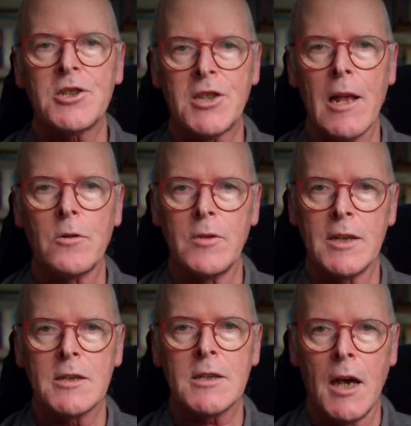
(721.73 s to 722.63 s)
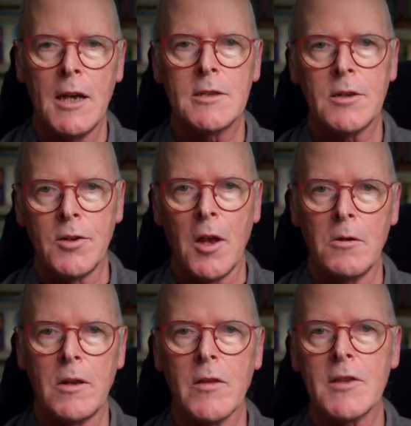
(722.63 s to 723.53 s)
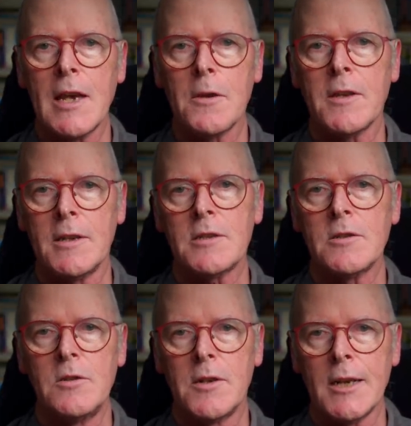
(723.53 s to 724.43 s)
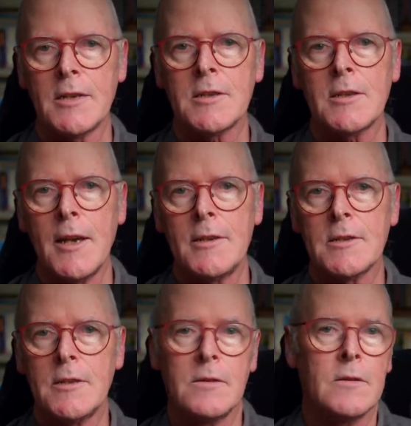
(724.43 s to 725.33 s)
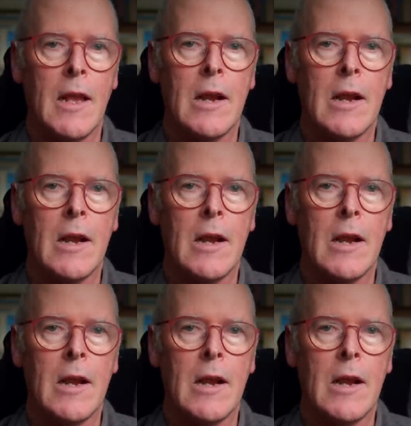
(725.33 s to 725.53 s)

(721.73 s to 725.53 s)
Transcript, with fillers: shell ring sites are known in the southeastern United States, and